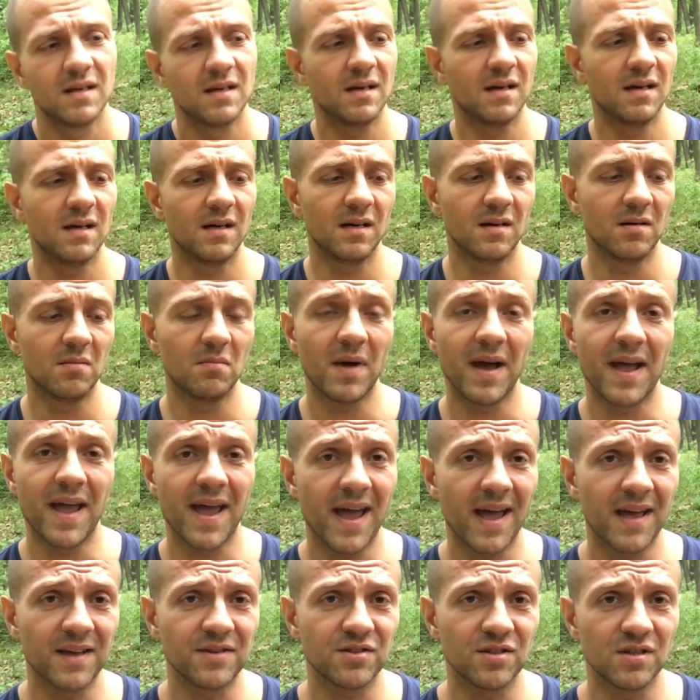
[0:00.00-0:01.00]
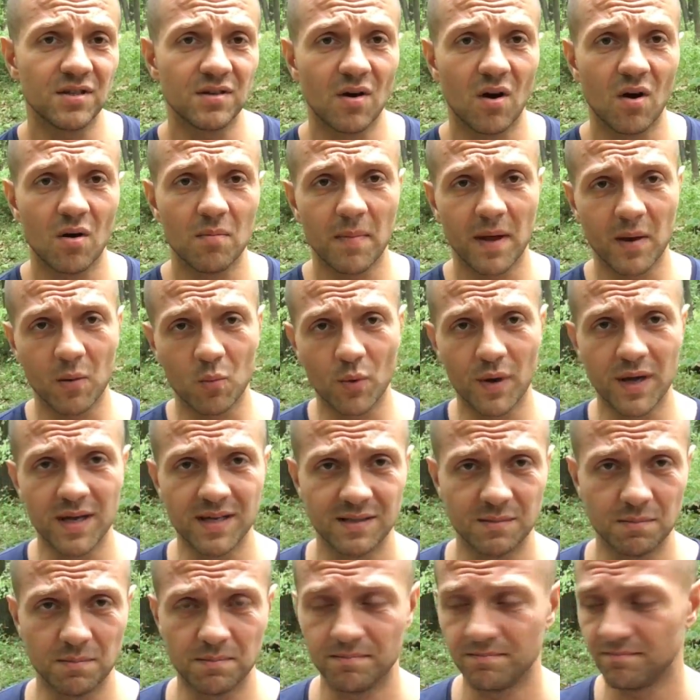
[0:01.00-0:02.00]
my hatchet on my
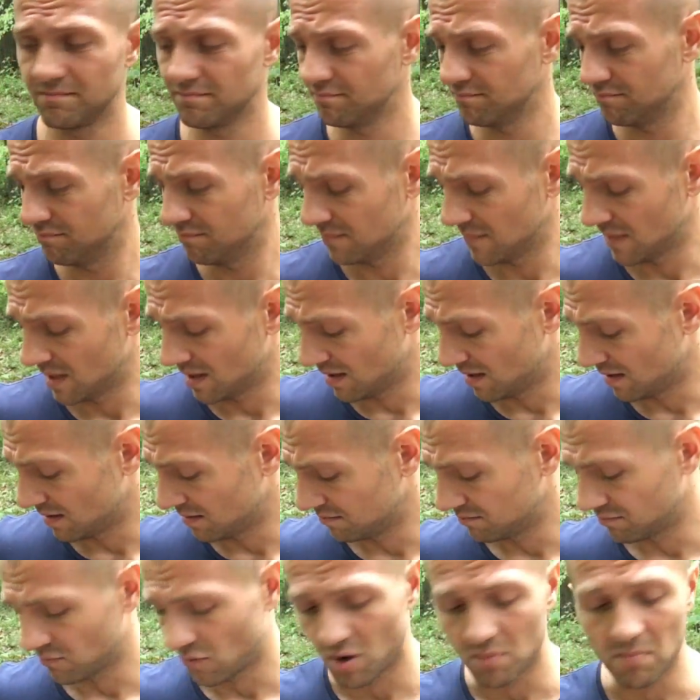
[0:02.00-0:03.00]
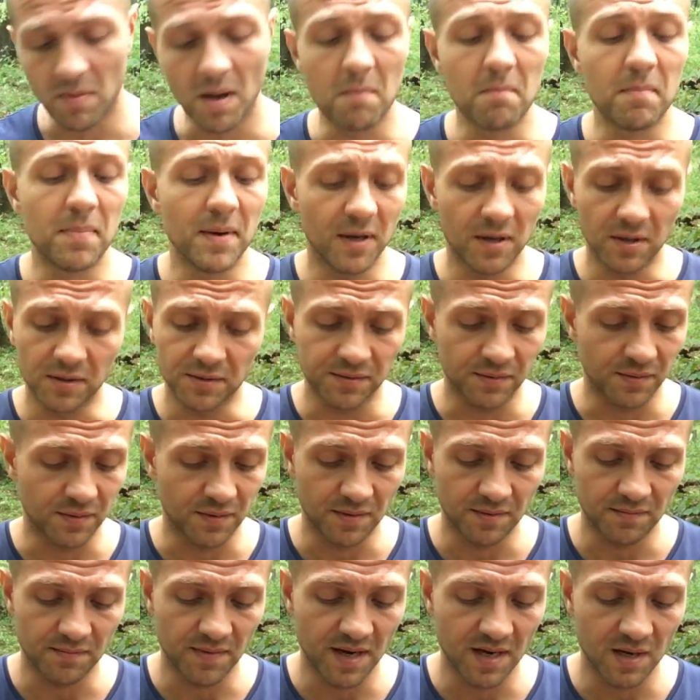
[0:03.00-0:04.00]
waist, on my belt,
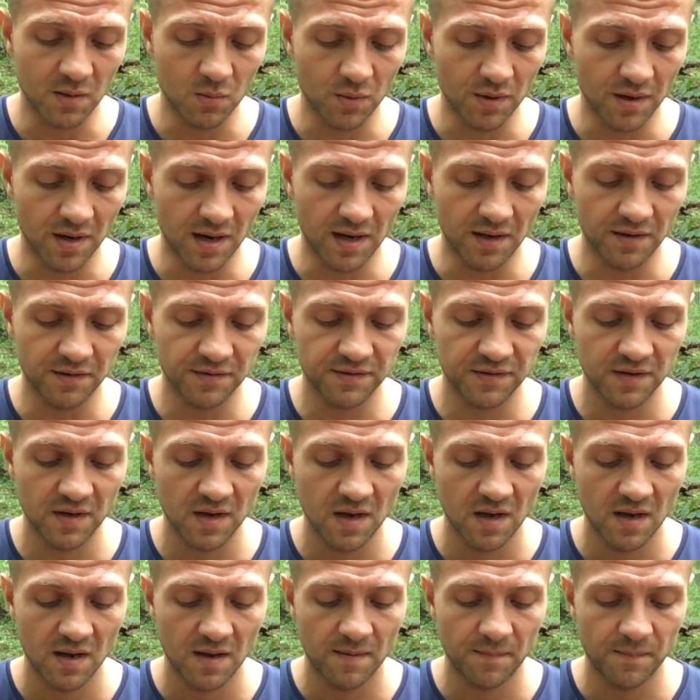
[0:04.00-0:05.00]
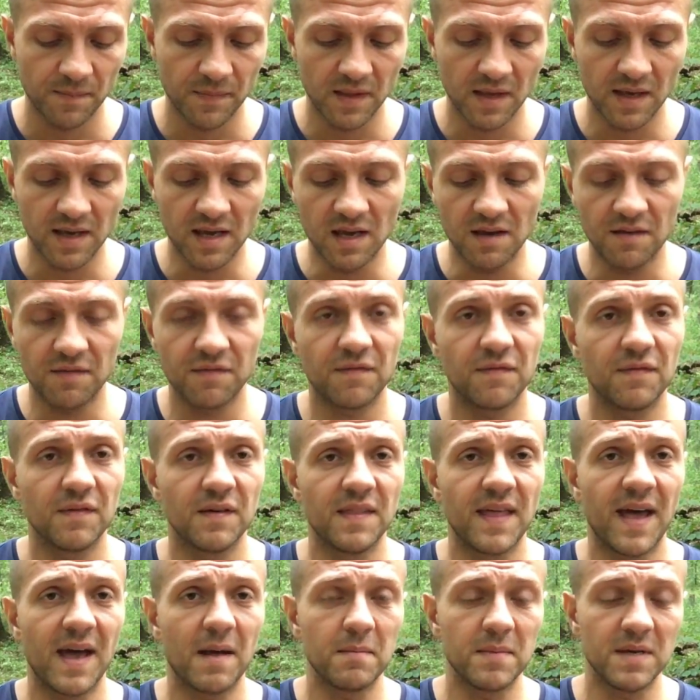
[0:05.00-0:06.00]
or anywhere else, if
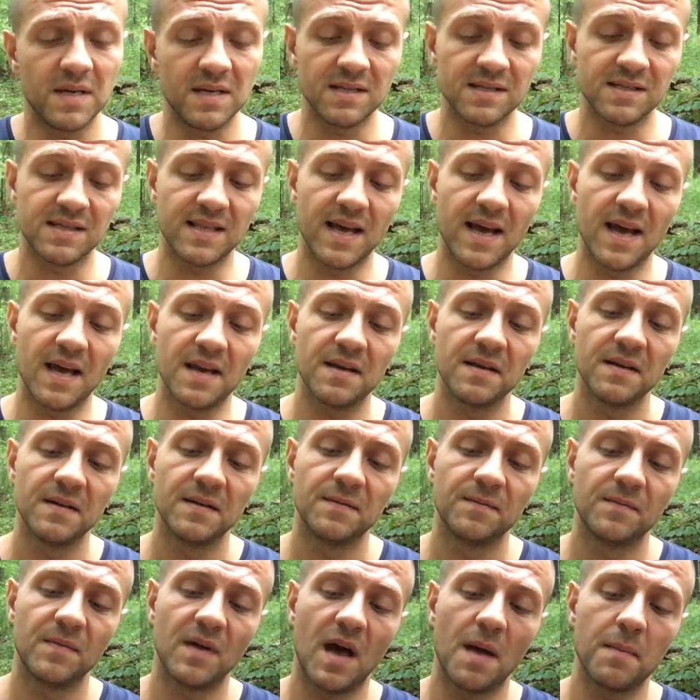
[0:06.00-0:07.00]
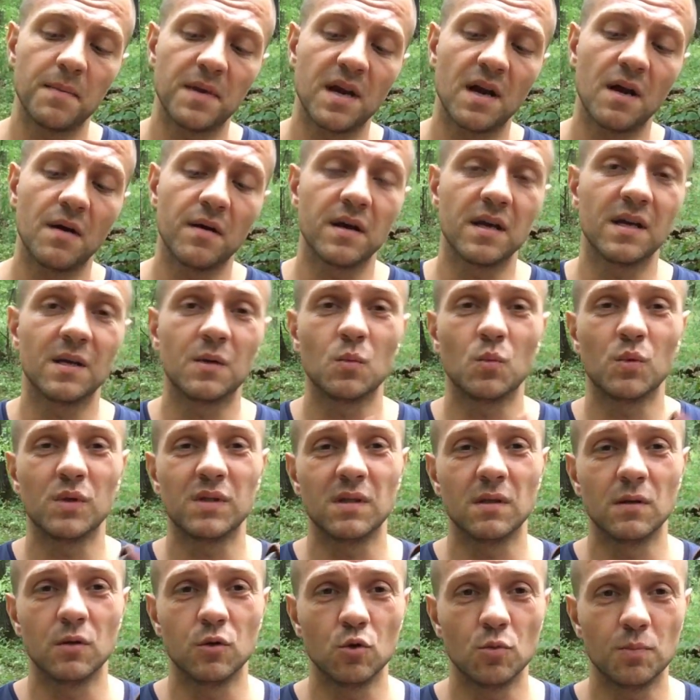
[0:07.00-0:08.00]
that means that I'm carrying it with
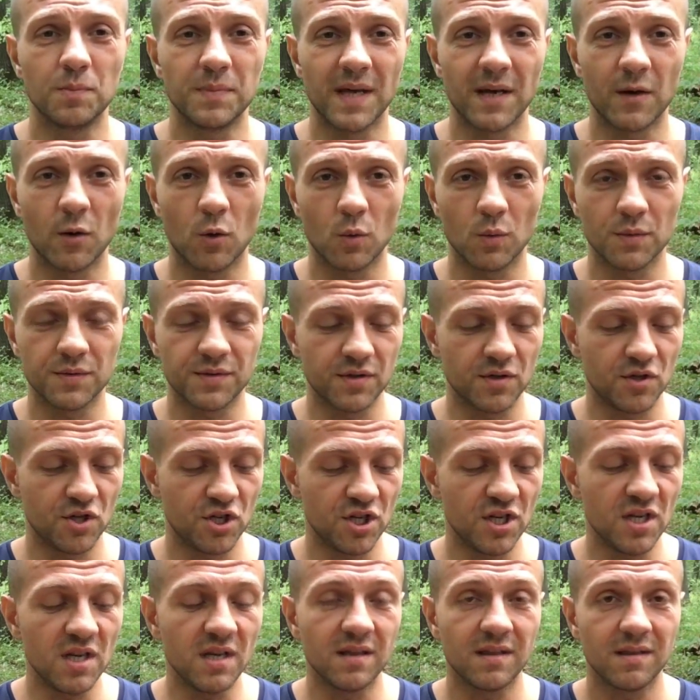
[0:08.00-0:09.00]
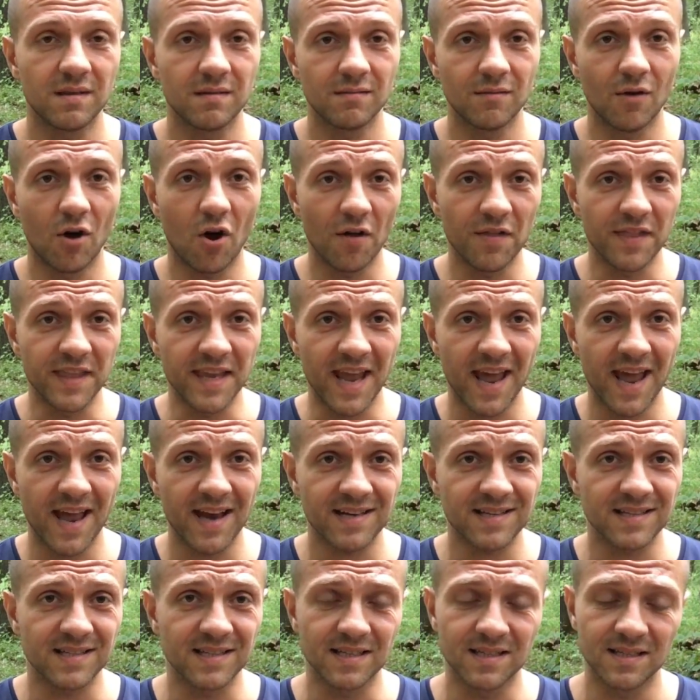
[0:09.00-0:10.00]
the loop that holds the sheath on the
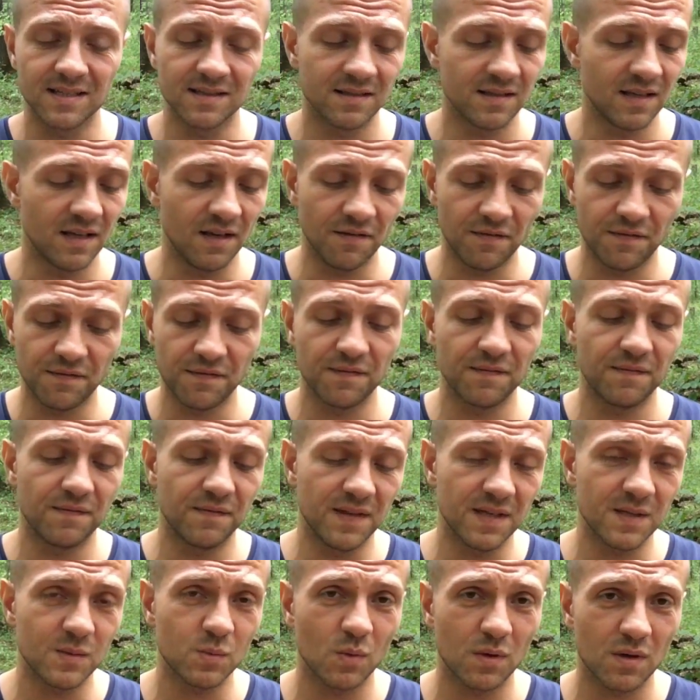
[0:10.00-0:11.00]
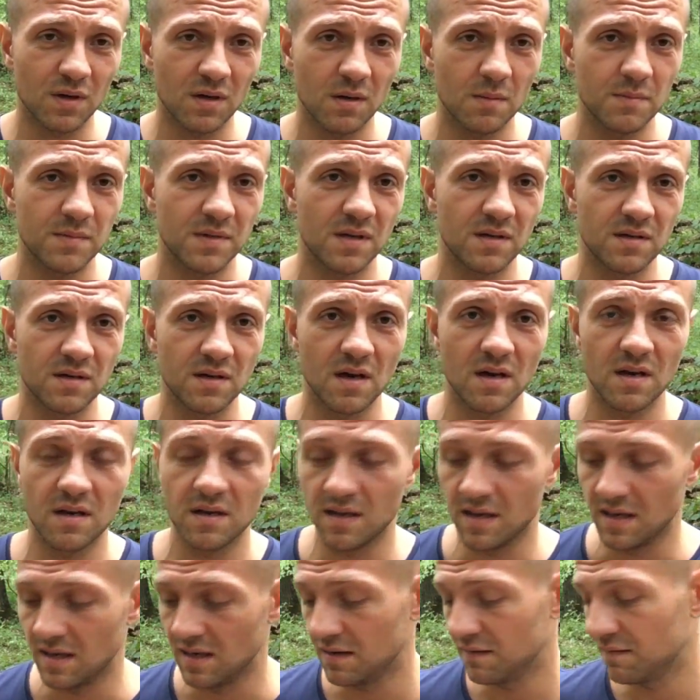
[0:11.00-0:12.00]
axe head. If this one comes undone
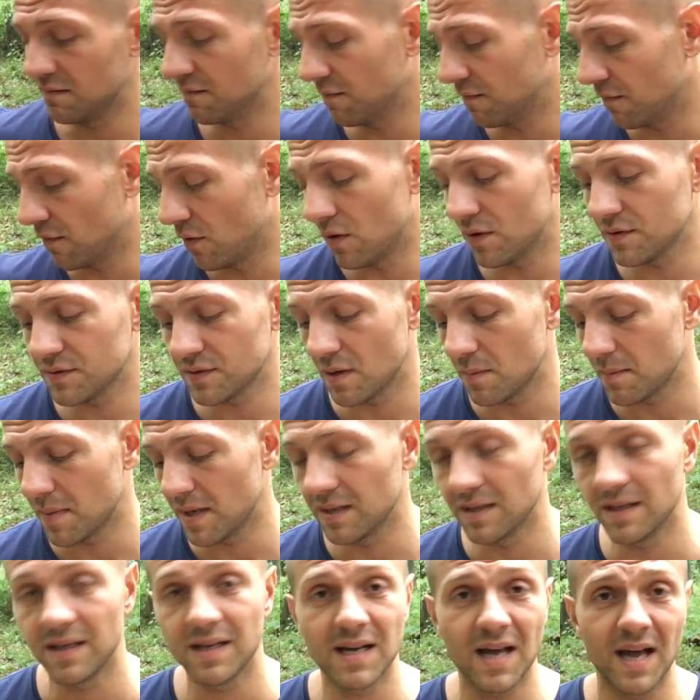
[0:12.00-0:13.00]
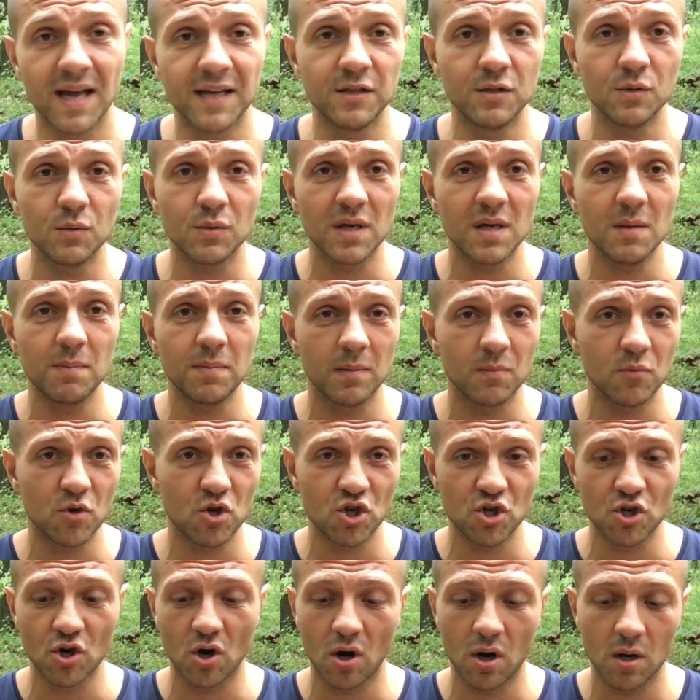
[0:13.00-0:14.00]
and it falls on my leg, I do keep them
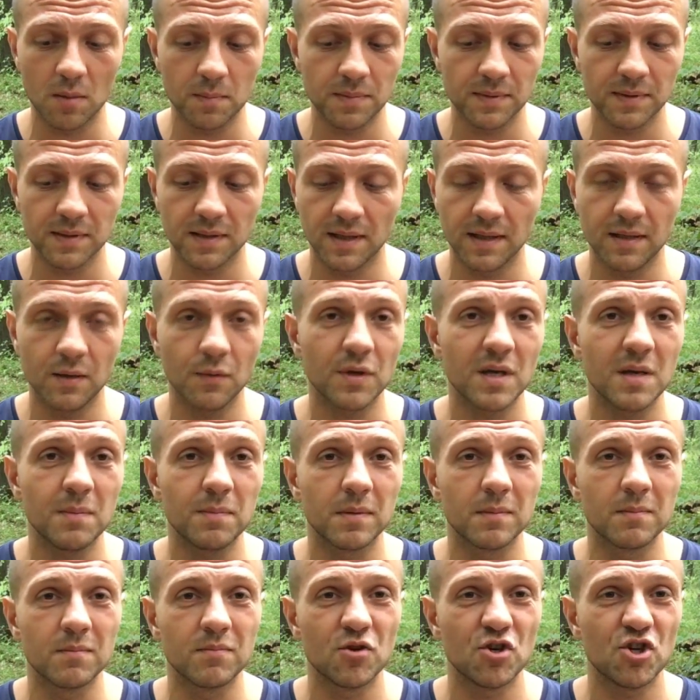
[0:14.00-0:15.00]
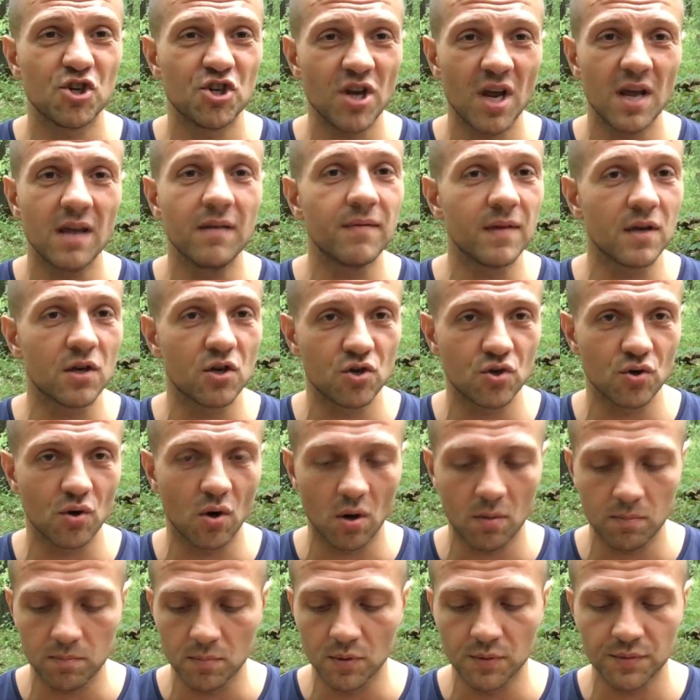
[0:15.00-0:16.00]
sharp. I don't keep them shaving
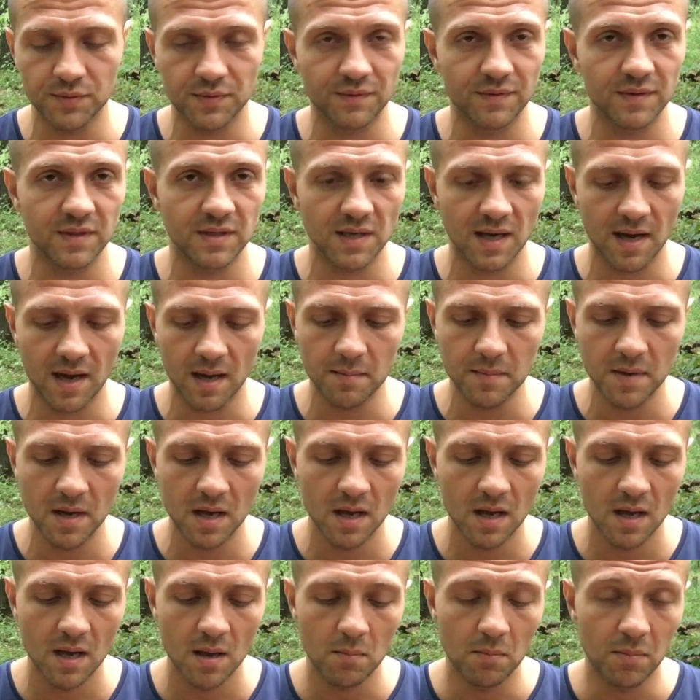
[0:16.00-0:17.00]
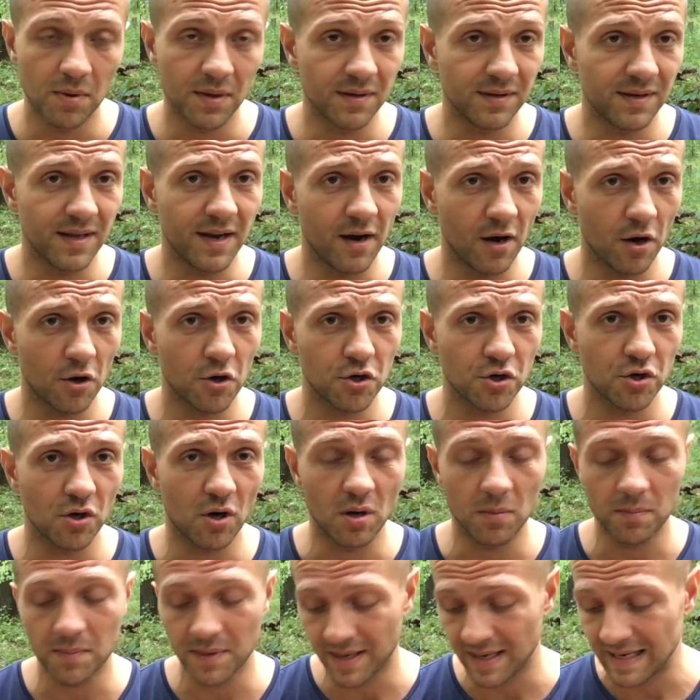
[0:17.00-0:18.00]
sharp most of the time, but they are
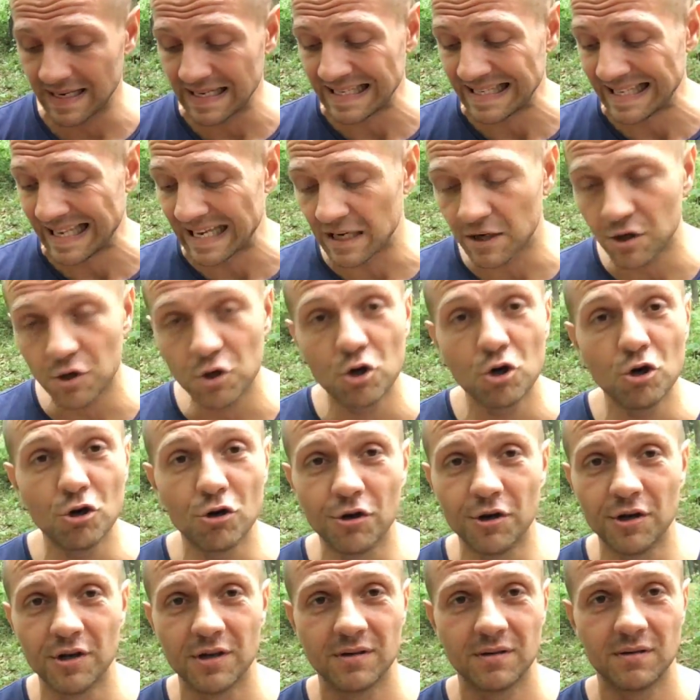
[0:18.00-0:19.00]
sharp and they could